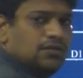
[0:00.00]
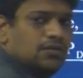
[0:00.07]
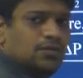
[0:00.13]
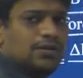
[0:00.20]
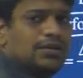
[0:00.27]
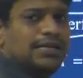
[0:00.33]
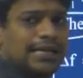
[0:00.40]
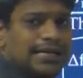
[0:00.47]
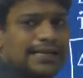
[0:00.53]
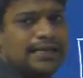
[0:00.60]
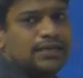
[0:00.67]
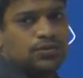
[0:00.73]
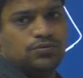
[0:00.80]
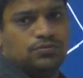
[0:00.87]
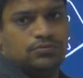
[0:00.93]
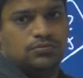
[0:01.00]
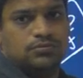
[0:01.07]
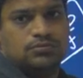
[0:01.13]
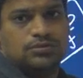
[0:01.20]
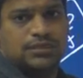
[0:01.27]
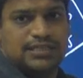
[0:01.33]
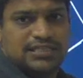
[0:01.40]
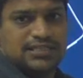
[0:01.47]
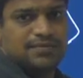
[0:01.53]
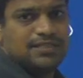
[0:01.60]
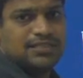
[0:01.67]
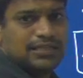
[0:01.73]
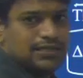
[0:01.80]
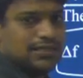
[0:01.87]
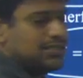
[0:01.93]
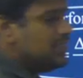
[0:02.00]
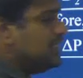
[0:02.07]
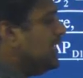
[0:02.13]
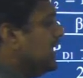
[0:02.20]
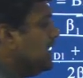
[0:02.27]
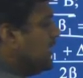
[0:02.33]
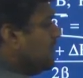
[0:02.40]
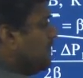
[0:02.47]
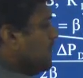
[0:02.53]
only area 2, the disturbance occurs in area